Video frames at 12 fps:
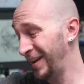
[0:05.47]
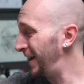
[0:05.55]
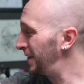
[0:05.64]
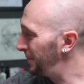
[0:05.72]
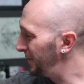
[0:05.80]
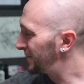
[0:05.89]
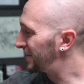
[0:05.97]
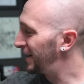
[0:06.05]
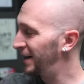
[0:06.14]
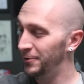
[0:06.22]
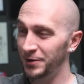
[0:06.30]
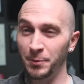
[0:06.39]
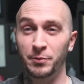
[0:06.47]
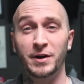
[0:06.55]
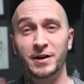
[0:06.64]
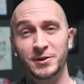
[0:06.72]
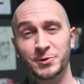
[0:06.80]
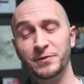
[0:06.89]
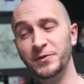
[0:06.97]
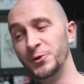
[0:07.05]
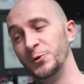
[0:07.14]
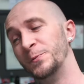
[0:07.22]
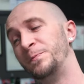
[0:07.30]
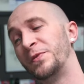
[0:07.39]
I'm here today with a product
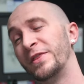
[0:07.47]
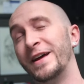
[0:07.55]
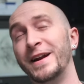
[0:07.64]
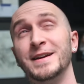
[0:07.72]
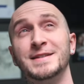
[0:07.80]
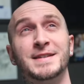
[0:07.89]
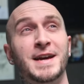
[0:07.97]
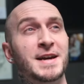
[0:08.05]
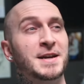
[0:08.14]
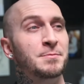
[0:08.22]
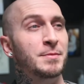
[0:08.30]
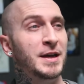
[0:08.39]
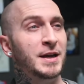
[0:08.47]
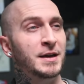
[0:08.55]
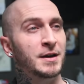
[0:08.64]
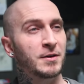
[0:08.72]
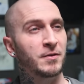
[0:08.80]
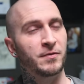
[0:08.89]
review that has taken me